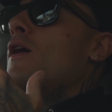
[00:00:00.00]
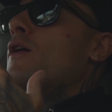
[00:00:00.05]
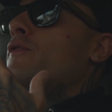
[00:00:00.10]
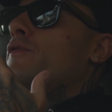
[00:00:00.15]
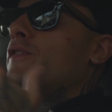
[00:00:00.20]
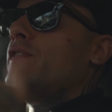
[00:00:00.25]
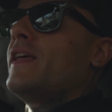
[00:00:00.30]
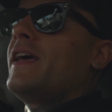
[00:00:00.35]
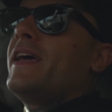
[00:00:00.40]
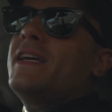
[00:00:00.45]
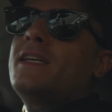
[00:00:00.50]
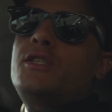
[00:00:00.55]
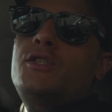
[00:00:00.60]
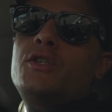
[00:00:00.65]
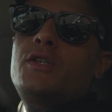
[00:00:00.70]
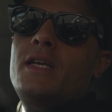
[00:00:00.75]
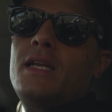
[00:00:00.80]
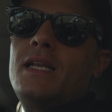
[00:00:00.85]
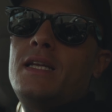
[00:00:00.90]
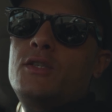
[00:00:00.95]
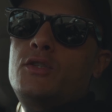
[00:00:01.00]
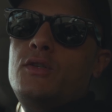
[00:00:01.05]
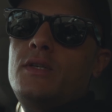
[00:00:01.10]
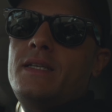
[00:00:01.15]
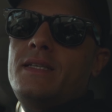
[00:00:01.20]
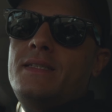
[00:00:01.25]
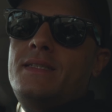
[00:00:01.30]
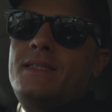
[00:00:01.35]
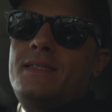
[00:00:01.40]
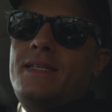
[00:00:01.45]
For this, you can
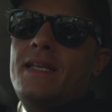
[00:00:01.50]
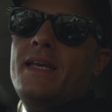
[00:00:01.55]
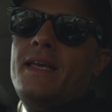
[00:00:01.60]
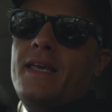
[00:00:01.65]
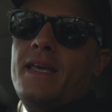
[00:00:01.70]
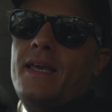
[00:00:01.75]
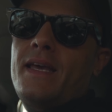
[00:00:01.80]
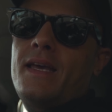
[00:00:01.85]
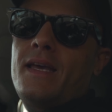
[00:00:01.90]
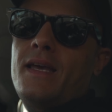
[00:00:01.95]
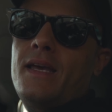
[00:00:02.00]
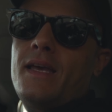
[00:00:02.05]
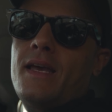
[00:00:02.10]
literally stick it